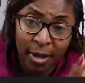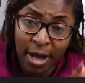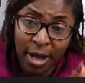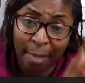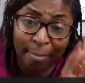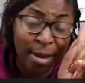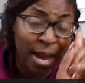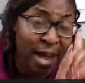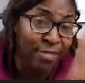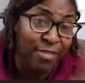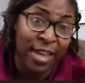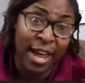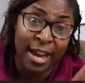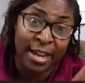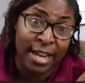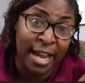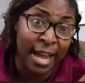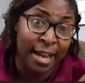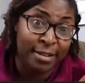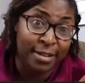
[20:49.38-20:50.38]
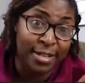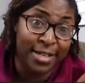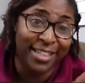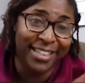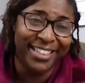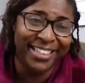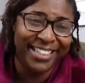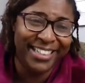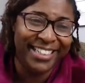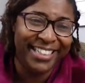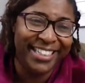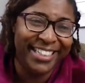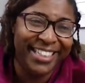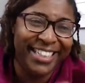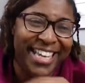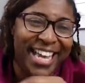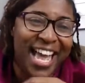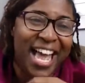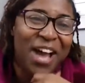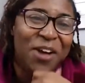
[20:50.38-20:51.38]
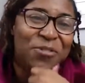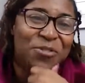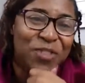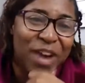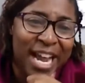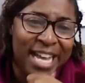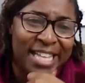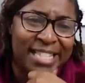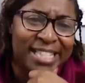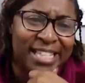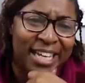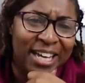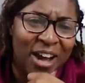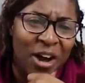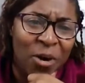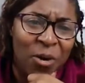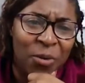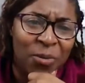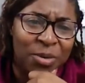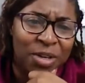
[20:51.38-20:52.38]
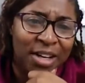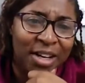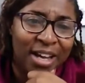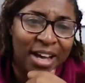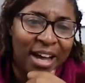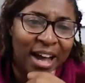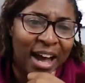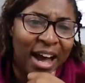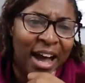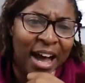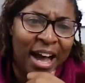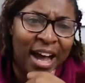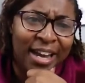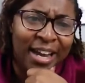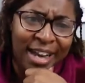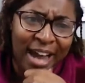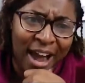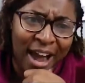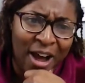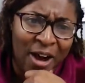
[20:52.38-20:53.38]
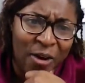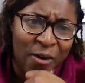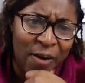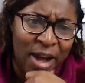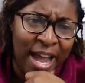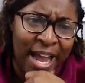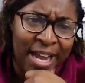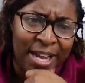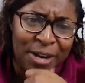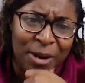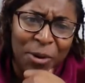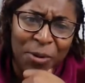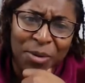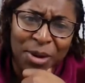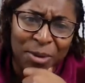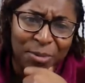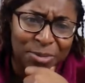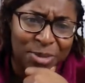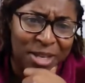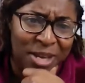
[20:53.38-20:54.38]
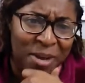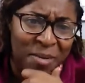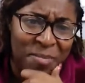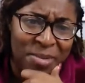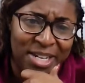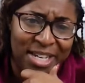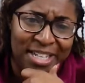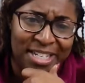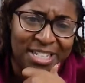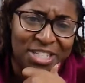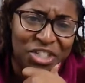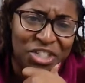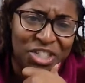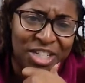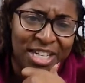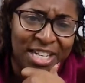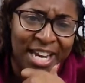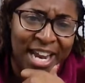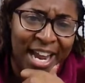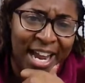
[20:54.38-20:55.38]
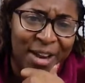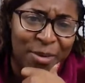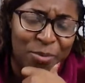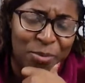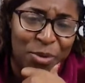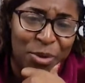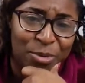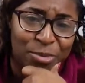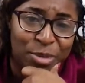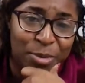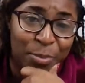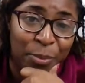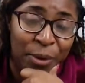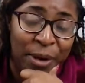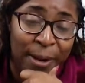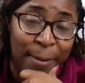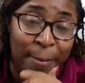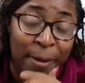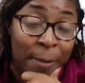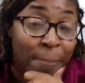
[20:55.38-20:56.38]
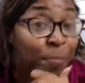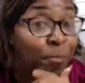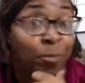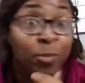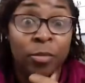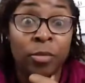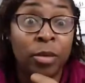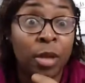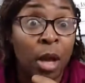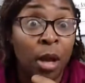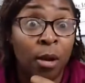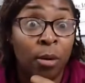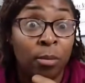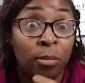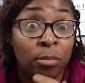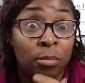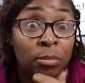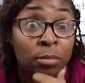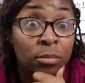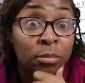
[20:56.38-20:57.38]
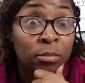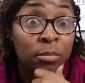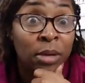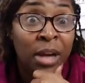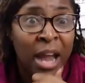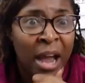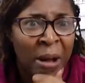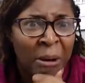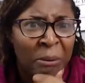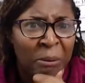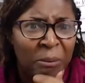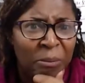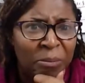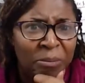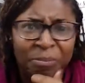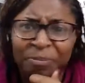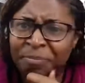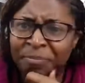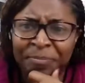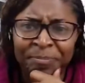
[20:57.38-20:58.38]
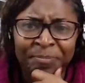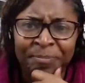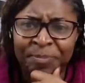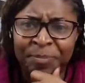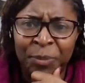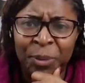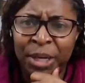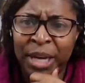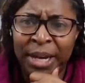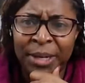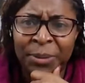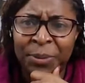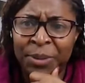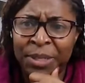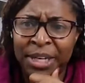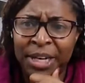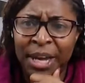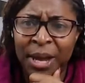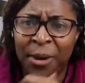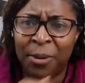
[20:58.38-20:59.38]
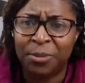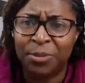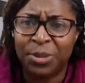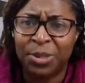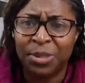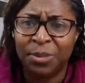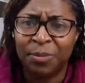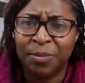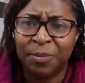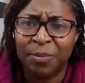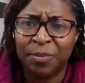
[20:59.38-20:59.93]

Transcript: I'm not there yet. Raise the goat. No, ain't no goats coming because she ain't want to bring them. No. We're not doing the goats.